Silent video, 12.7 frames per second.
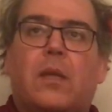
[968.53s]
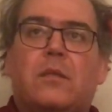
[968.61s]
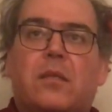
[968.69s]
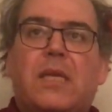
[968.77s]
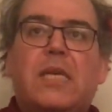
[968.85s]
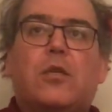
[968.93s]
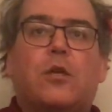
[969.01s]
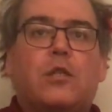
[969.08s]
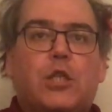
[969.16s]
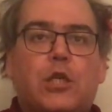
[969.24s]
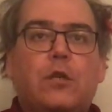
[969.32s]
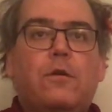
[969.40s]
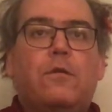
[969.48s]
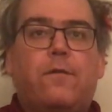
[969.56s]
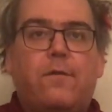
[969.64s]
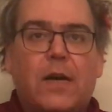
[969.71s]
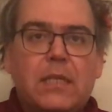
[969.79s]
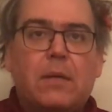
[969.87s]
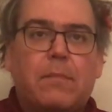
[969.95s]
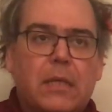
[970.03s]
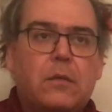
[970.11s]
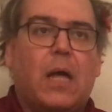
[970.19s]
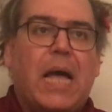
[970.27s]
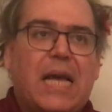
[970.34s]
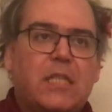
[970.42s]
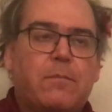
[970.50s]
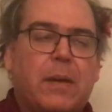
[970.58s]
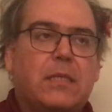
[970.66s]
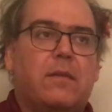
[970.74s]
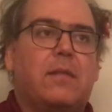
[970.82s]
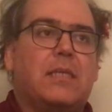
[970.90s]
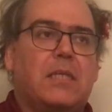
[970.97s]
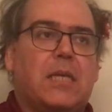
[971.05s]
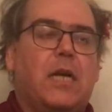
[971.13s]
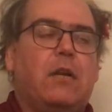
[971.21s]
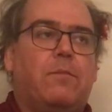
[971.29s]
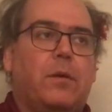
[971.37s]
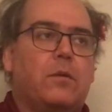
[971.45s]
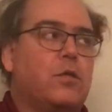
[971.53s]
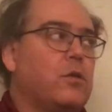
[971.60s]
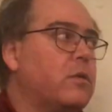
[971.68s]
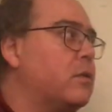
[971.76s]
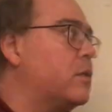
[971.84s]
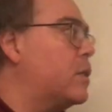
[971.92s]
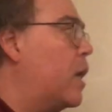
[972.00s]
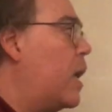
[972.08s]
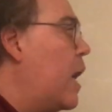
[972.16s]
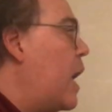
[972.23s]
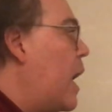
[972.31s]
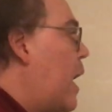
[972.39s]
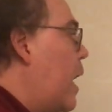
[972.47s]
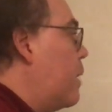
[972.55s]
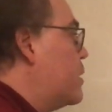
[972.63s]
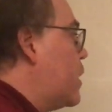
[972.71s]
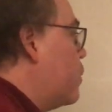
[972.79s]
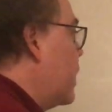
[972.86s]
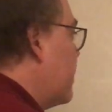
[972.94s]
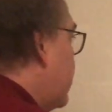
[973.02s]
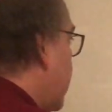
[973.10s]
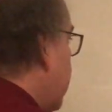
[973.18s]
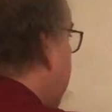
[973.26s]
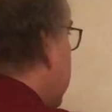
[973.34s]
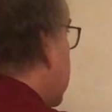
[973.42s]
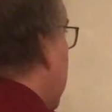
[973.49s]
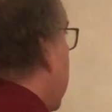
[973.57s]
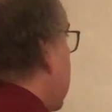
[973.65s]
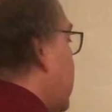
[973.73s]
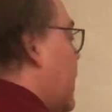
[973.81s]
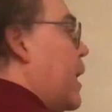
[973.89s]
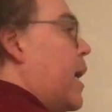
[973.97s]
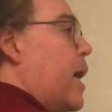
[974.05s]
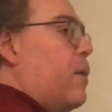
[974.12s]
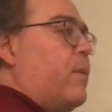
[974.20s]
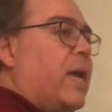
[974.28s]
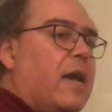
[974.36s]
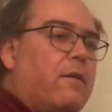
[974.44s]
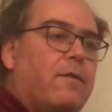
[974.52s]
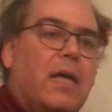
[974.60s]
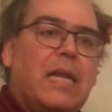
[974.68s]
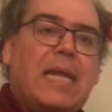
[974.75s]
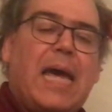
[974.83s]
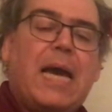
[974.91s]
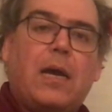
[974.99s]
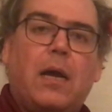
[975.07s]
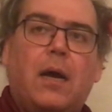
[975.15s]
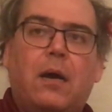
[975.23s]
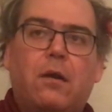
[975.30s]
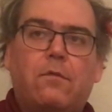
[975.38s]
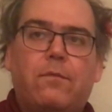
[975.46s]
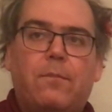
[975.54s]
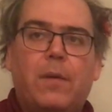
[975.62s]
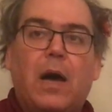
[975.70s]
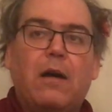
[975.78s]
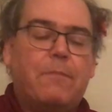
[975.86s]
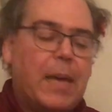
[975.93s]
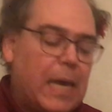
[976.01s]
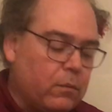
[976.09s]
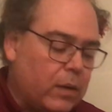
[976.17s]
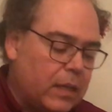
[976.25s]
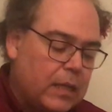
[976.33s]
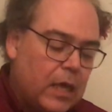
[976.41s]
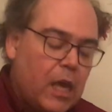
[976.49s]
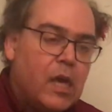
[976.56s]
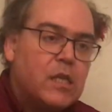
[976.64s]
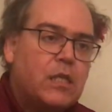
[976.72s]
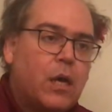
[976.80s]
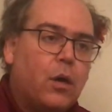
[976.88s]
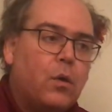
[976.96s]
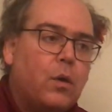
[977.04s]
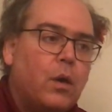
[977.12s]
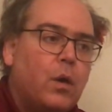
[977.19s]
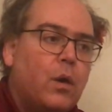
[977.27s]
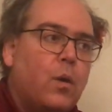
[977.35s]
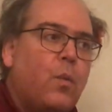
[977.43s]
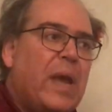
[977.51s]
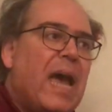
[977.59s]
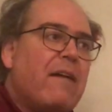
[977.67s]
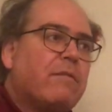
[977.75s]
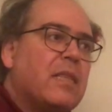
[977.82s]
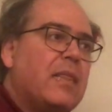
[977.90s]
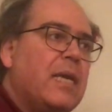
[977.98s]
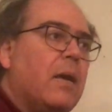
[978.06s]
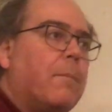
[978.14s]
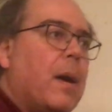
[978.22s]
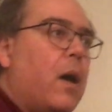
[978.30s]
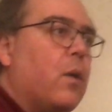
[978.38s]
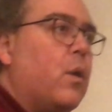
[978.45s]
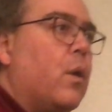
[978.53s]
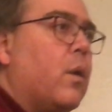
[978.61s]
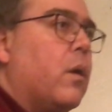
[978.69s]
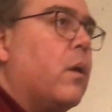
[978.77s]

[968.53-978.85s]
So these are two fundamental aspects of the design of posters. Um, so we have two-dimensionality and we have lack of, of bandwidth. So we have to think about